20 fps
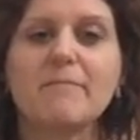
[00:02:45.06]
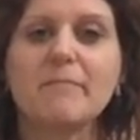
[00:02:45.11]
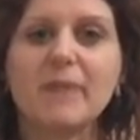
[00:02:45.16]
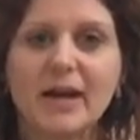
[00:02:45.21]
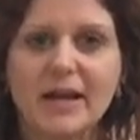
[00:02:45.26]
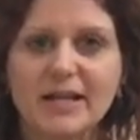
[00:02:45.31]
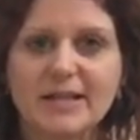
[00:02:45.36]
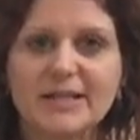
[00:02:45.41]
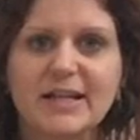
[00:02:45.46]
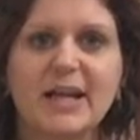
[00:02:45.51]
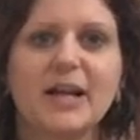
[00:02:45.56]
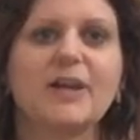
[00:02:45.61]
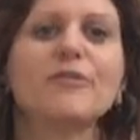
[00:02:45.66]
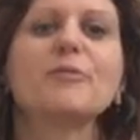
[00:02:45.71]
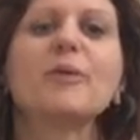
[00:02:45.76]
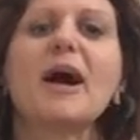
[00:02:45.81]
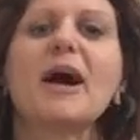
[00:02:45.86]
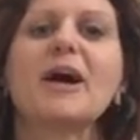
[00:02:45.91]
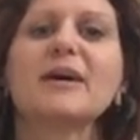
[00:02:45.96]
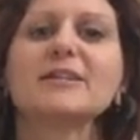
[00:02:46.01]

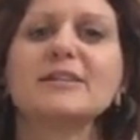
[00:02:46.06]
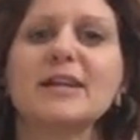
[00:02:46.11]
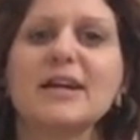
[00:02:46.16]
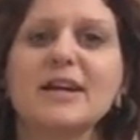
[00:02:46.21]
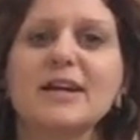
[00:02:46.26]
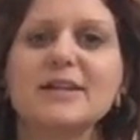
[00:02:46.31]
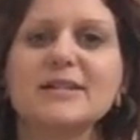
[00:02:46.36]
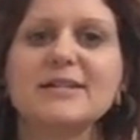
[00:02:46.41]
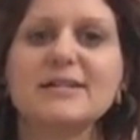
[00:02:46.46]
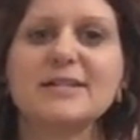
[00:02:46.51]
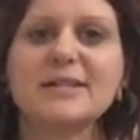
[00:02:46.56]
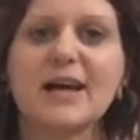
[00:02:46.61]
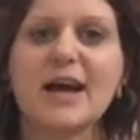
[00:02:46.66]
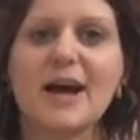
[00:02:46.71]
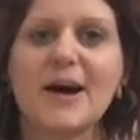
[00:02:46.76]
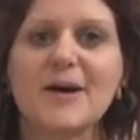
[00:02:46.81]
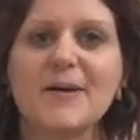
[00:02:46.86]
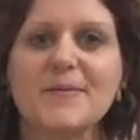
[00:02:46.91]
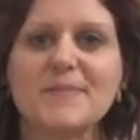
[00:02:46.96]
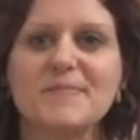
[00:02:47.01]
meditative practice,
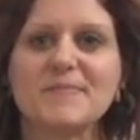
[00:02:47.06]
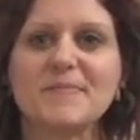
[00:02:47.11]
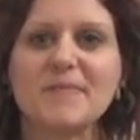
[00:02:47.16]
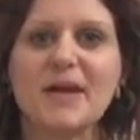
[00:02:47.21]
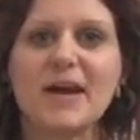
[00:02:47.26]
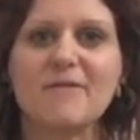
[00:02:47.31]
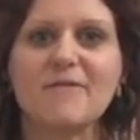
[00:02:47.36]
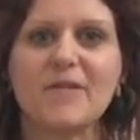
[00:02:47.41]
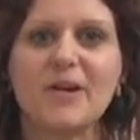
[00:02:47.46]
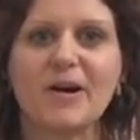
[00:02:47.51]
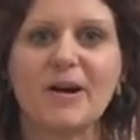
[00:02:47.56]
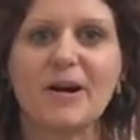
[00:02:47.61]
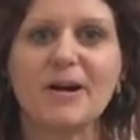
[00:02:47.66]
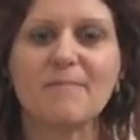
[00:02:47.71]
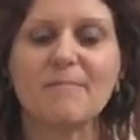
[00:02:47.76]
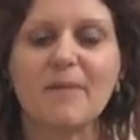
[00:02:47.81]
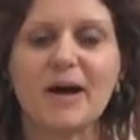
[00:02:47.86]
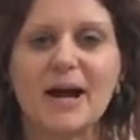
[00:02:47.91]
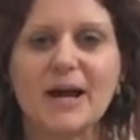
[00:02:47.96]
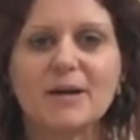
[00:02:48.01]
a very
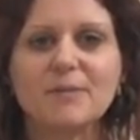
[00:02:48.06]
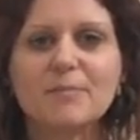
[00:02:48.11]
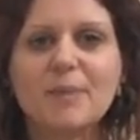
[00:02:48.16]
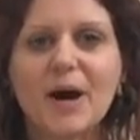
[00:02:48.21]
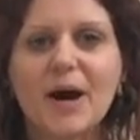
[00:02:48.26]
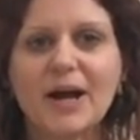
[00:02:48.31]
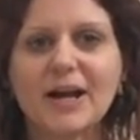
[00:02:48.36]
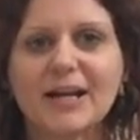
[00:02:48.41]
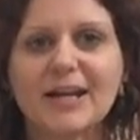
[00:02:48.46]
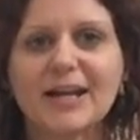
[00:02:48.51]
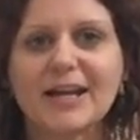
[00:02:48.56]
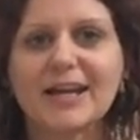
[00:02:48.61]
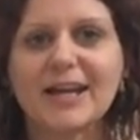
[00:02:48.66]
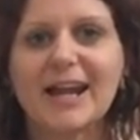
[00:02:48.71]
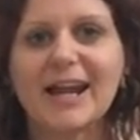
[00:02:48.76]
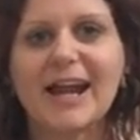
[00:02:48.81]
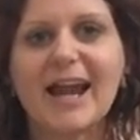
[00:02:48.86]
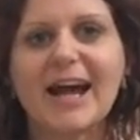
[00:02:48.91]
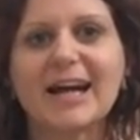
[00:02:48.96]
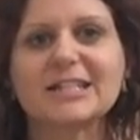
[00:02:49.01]
mind-body
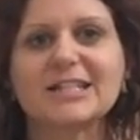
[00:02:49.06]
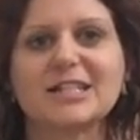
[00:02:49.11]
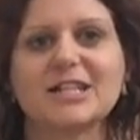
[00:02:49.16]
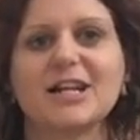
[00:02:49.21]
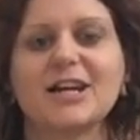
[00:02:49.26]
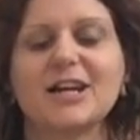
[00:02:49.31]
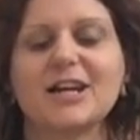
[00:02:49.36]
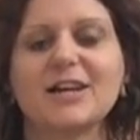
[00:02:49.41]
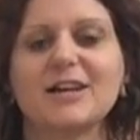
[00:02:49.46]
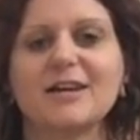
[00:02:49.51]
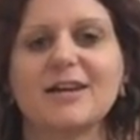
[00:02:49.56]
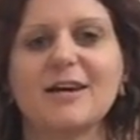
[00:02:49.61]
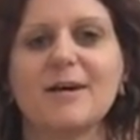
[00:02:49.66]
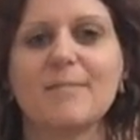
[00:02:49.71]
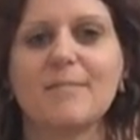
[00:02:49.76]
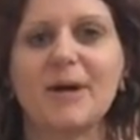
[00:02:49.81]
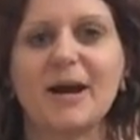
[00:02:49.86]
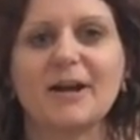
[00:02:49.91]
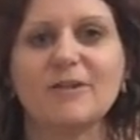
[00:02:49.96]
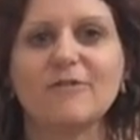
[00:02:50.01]
connection,
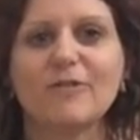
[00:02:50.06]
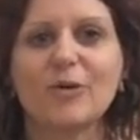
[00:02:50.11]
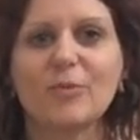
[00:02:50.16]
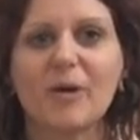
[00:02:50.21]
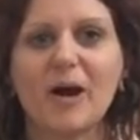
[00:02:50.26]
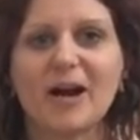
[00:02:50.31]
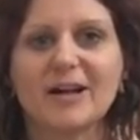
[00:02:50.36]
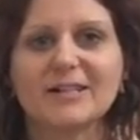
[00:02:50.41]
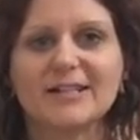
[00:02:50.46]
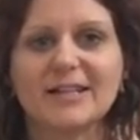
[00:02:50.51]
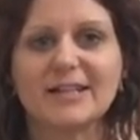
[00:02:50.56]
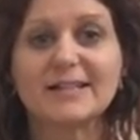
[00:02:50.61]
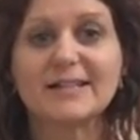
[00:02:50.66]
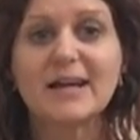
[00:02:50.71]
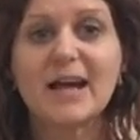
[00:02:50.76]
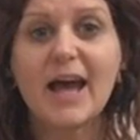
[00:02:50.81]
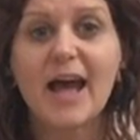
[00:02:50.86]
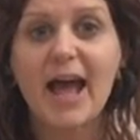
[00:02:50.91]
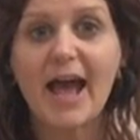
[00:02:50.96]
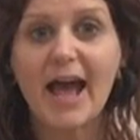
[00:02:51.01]
a mindful practice.
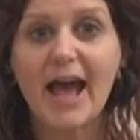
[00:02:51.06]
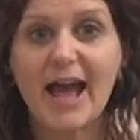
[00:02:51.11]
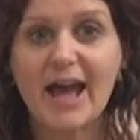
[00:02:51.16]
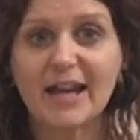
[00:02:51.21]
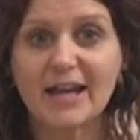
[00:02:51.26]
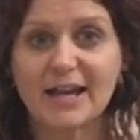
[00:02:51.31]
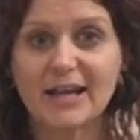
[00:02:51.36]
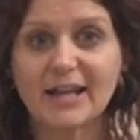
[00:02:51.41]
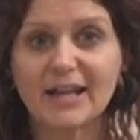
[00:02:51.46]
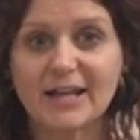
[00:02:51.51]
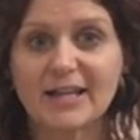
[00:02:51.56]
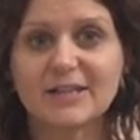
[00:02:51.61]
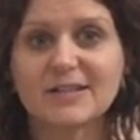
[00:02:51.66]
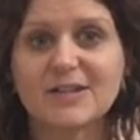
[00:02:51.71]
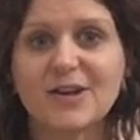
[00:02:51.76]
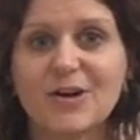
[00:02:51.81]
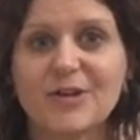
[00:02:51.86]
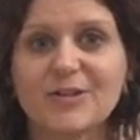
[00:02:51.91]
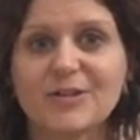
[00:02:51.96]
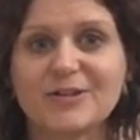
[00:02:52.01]
And it is
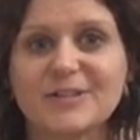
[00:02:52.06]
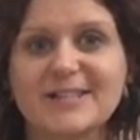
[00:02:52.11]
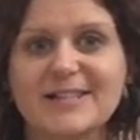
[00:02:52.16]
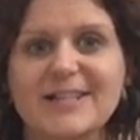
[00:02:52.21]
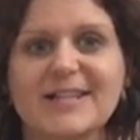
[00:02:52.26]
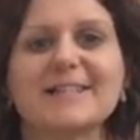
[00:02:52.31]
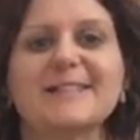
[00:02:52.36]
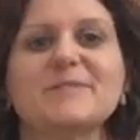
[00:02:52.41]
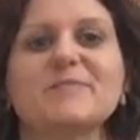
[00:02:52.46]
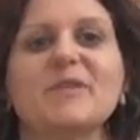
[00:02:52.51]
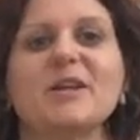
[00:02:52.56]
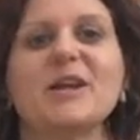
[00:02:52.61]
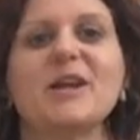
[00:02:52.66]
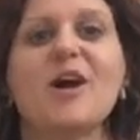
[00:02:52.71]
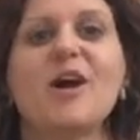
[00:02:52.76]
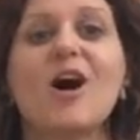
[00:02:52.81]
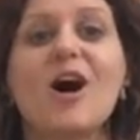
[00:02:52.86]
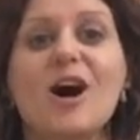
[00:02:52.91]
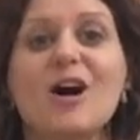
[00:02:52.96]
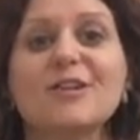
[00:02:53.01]
all those things, but
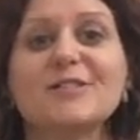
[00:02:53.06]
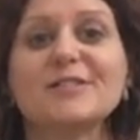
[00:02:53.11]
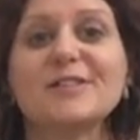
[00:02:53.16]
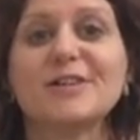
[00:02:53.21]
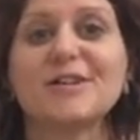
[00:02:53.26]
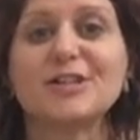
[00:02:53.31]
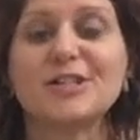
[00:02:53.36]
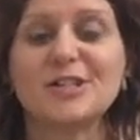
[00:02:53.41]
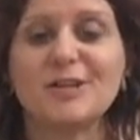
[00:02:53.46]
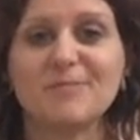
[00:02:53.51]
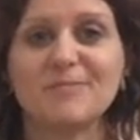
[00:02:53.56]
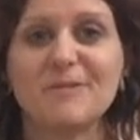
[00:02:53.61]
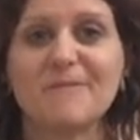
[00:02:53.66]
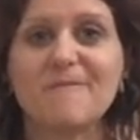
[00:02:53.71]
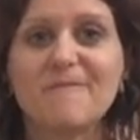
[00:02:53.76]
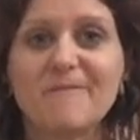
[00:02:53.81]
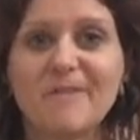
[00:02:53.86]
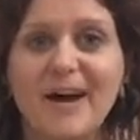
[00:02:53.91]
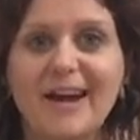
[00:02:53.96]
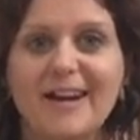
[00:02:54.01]
it also should be
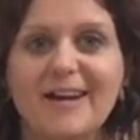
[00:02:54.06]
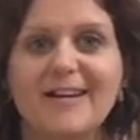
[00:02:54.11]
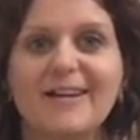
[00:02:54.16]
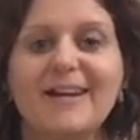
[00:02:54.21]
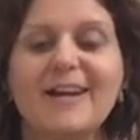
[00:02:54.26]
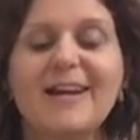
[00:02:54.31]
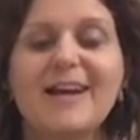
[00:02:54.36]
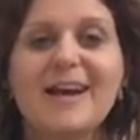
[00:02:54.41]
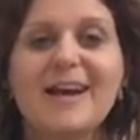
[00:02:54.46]
fun.